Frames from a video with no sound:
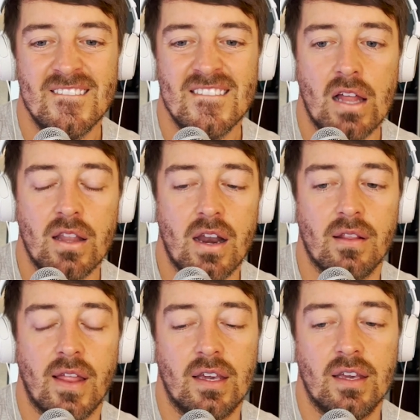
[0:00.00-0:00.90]
a lot of
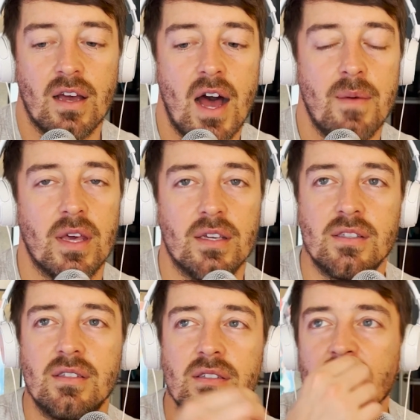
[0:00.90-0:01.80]
like
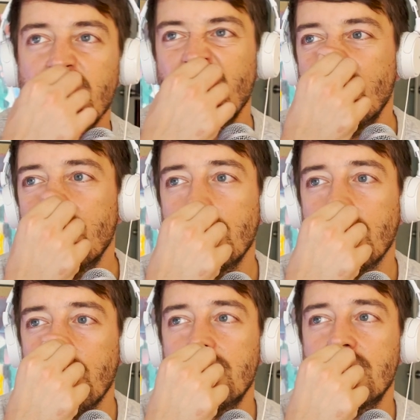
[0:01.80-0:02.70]
comics, they're
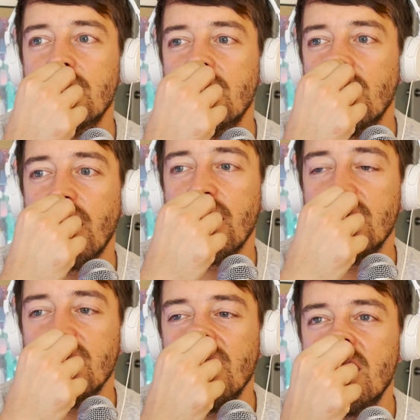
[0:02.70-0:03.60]
like they're
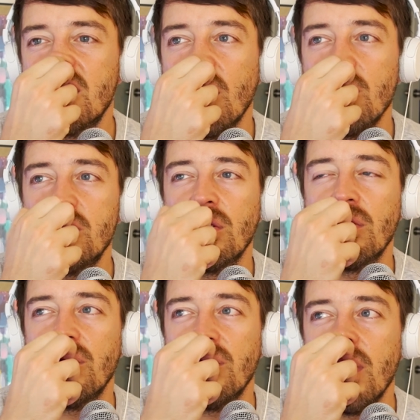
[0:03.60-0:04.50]
like
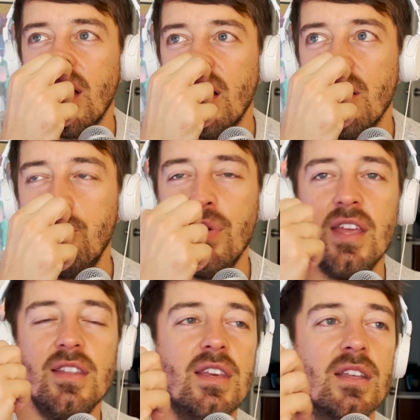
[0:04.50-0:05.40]
social
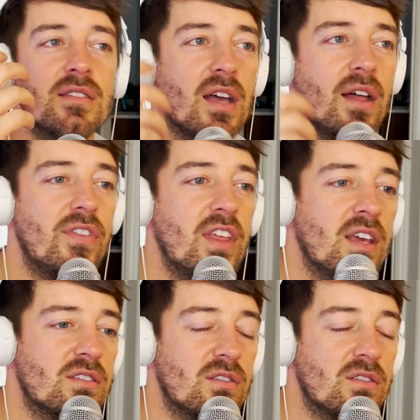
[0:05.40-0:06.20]
opinions on things.